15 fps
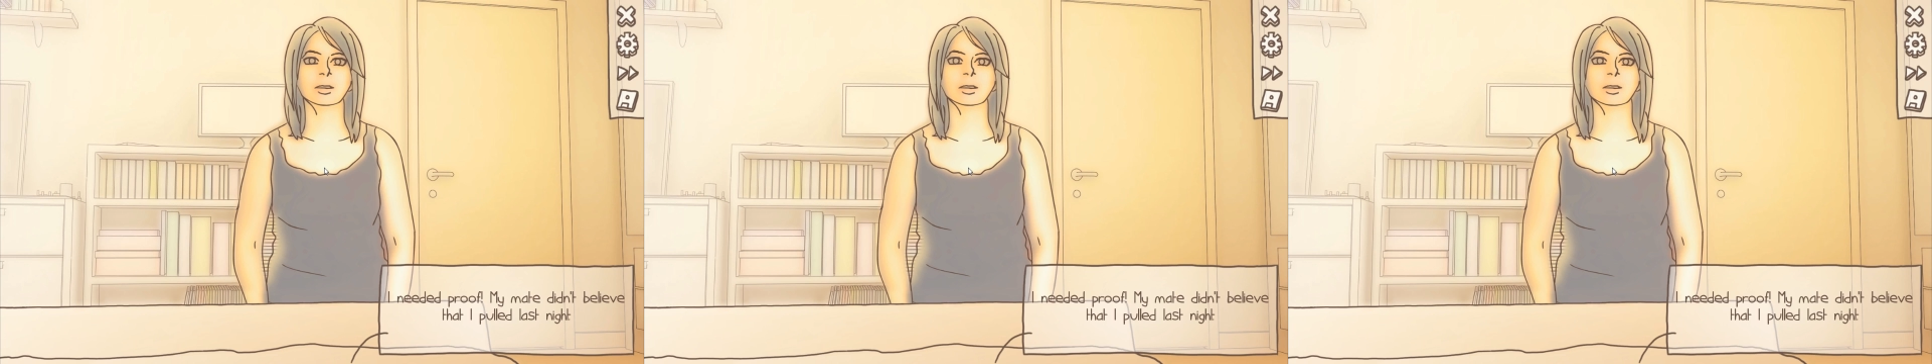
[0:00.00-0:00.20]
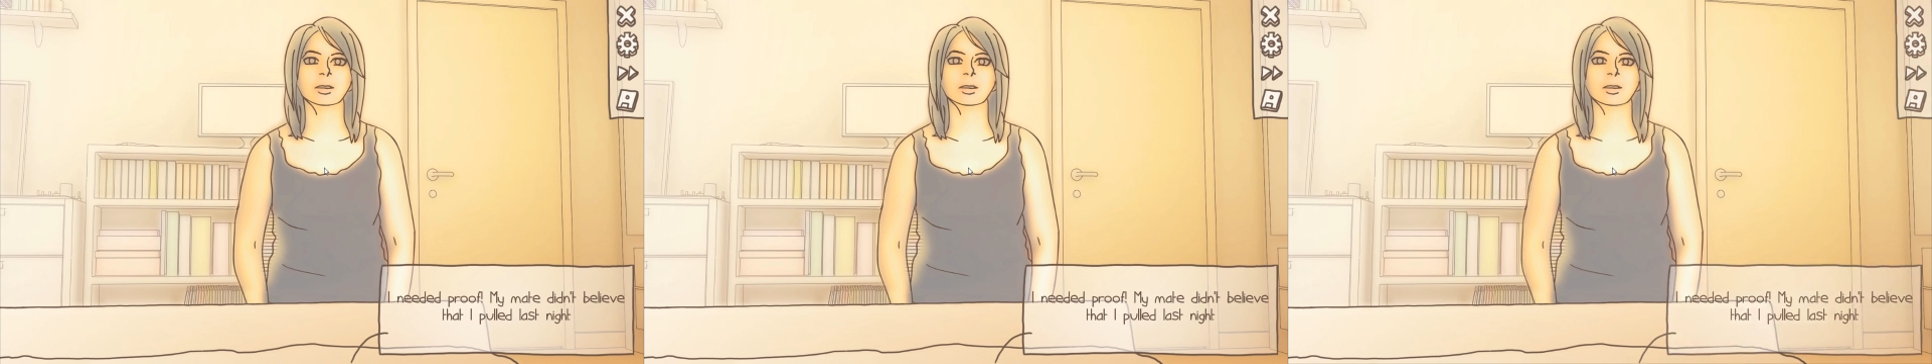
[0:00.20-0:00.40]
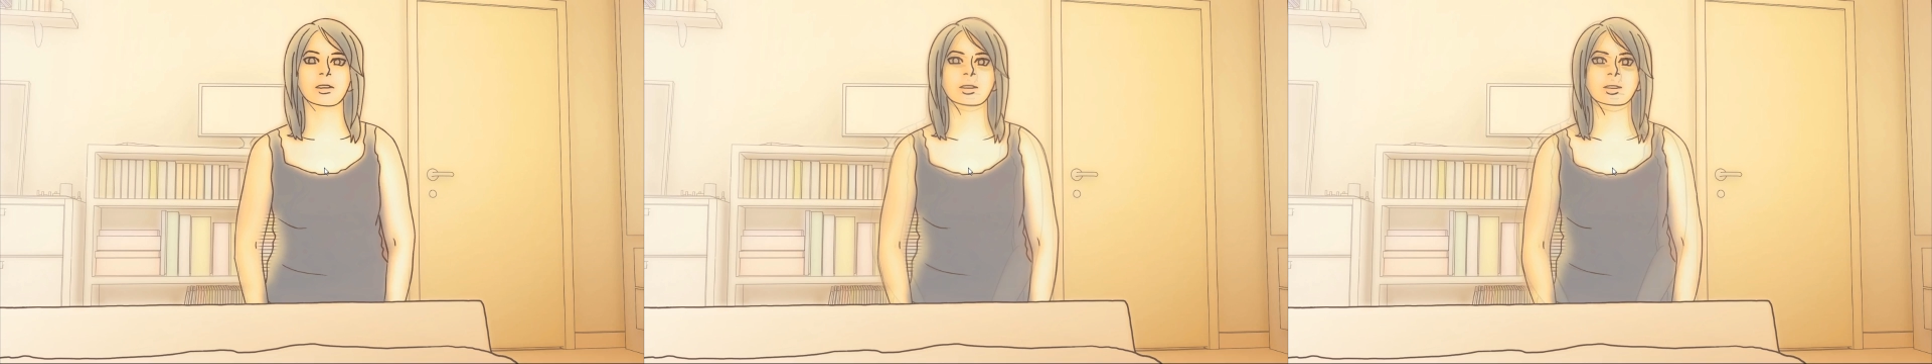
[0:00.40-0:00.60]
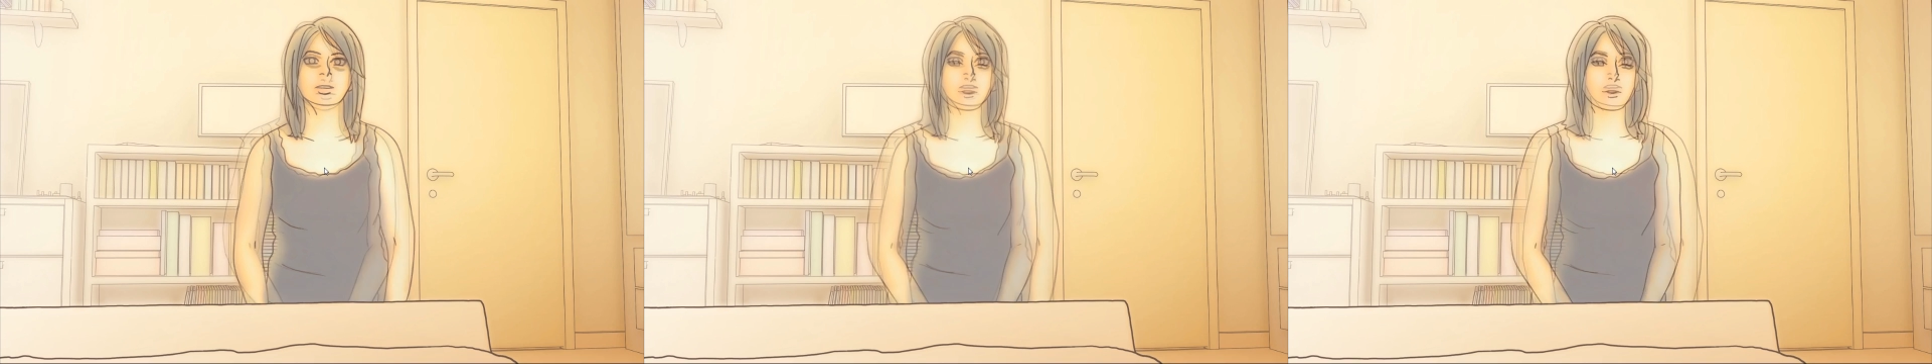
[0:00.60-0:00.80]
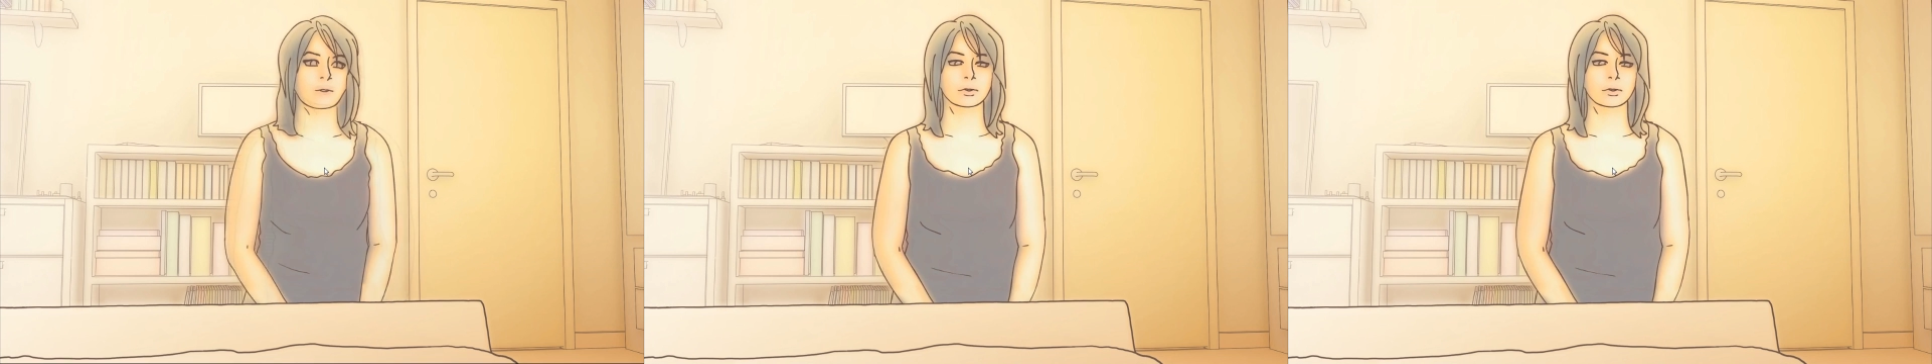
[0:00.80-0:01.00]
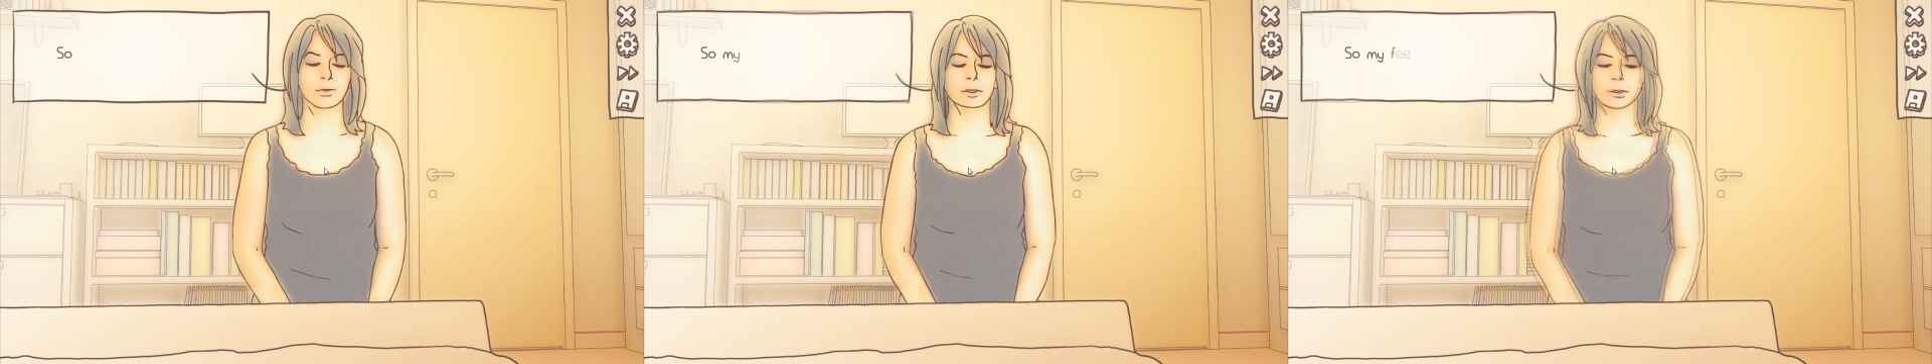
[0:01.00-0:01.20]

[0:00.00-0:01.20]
my god!